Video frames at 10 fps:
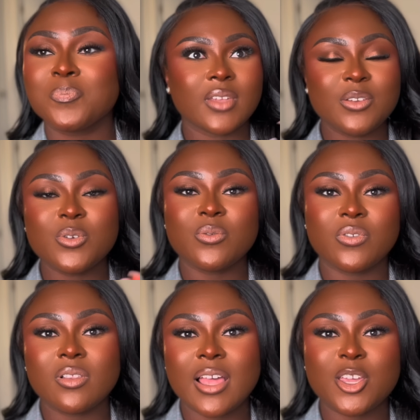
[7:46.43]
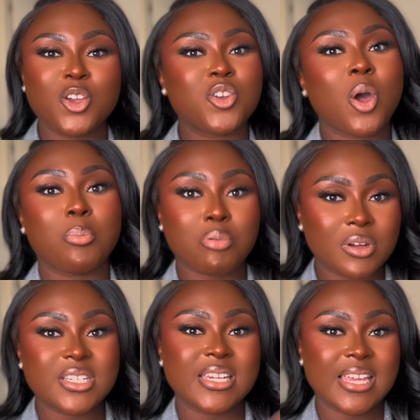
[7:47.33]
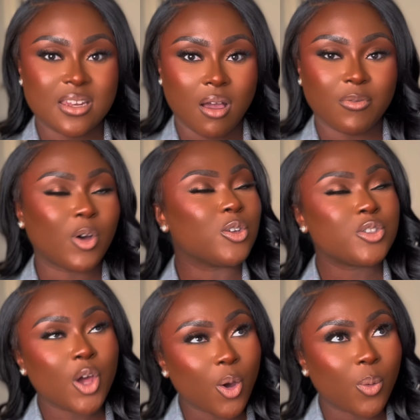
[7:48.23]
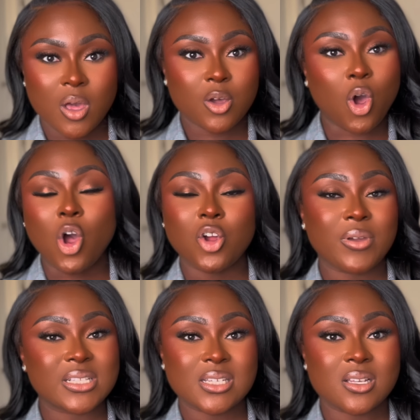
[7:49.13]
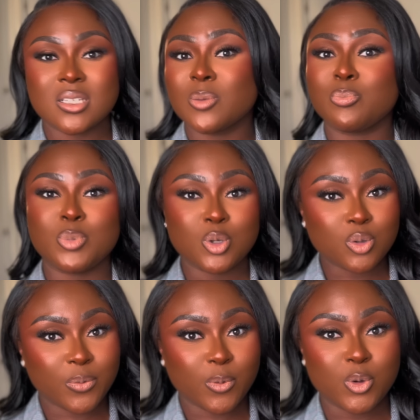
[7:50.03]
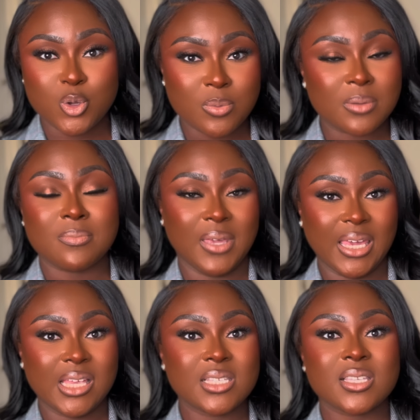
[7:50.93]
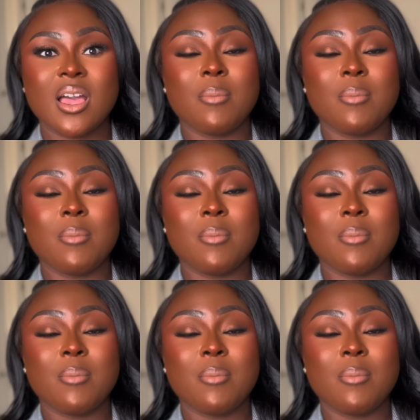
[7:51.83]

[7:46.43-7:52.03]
If you feel like you're not pretty enough, although God created us beautiful human beings,